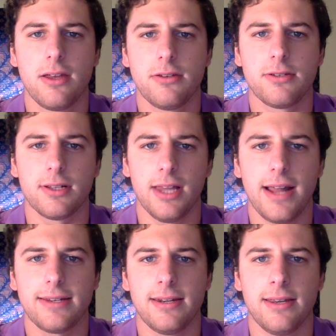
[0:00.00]
to
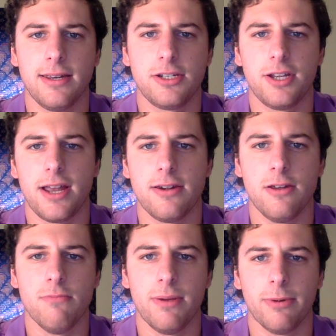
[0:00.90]
select and initiate
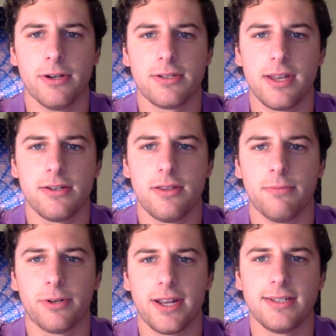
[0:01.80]
new members into the
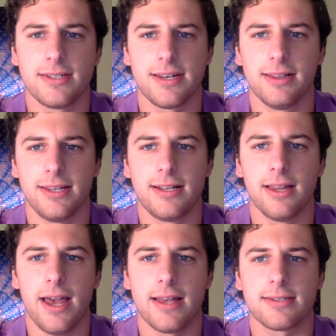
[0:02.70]
pre-existing elite
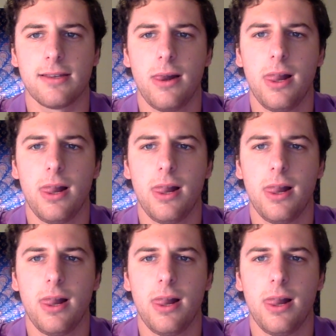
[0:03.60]
class.